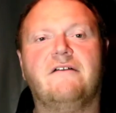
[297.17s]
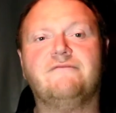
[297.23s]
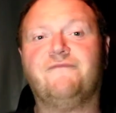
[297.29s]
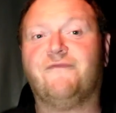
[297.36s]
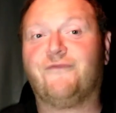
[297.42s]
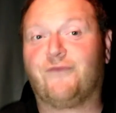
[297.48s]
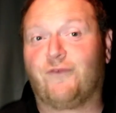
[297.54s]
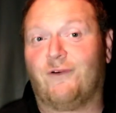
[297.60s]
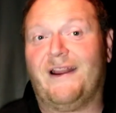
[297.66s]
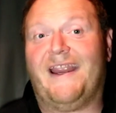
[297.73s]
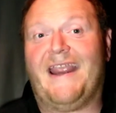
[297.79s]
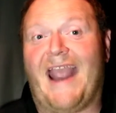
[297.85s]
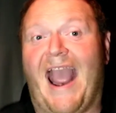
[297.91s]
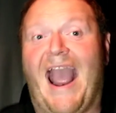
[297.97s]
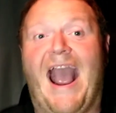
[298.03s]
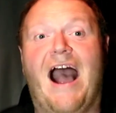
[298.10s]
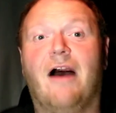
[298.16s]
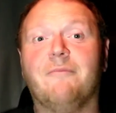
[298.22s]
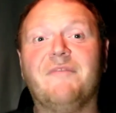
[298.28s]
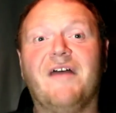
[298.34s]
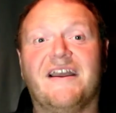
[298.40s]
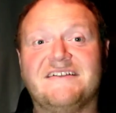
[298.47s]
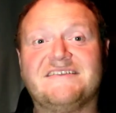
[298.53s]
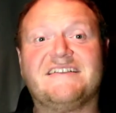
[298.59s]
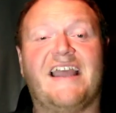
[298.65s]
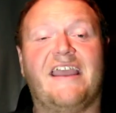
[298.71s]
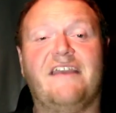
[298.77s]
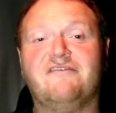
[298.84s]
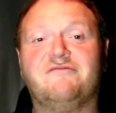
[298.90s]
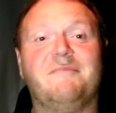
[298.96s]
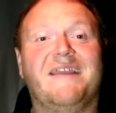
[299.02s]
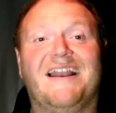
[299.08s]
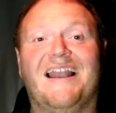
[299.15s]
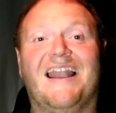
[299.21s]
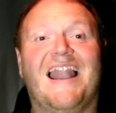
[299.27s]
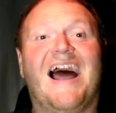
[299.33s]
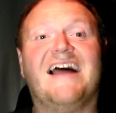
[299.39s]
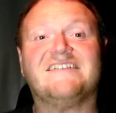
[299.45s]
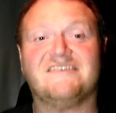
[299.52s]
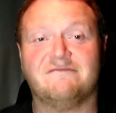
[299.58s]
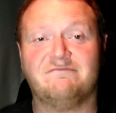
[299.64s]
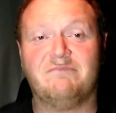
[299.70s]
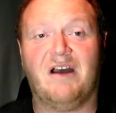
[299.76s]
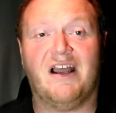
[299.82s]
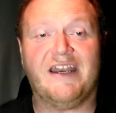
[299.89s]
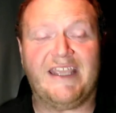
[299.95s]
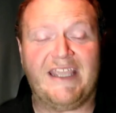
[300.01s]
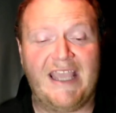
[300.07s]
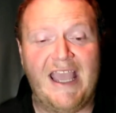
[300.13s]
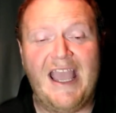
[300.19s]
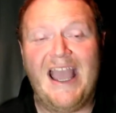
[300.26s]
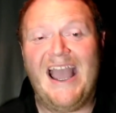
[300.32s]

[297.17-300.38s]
free app that saves me lots of money.